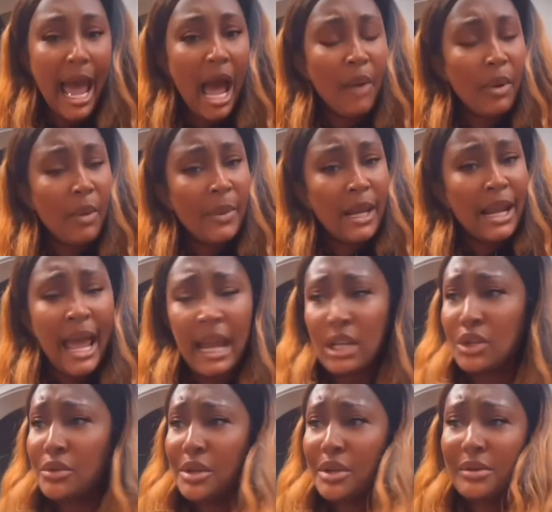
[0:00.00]
I would be
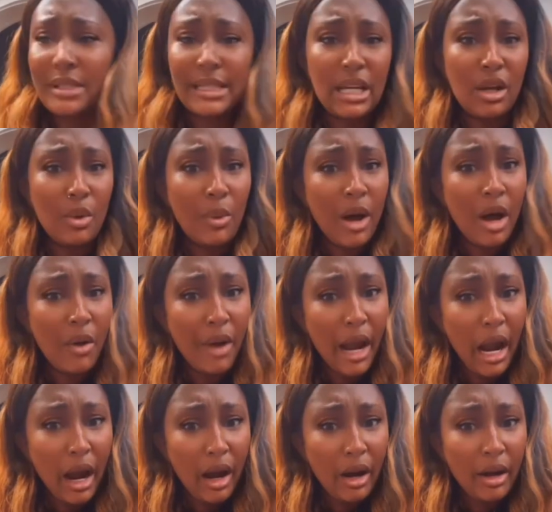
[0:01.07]
like, do you still want
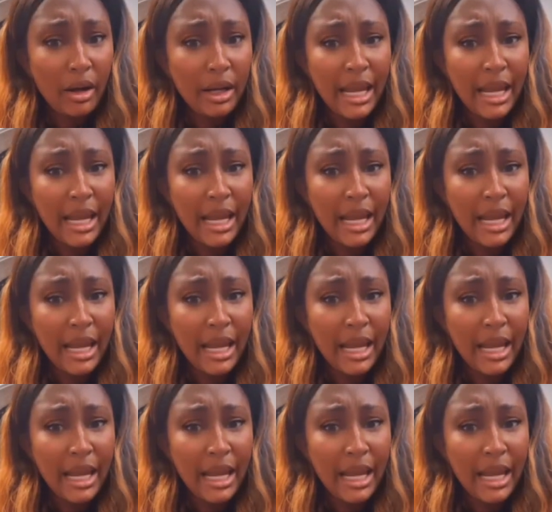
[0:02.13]
her?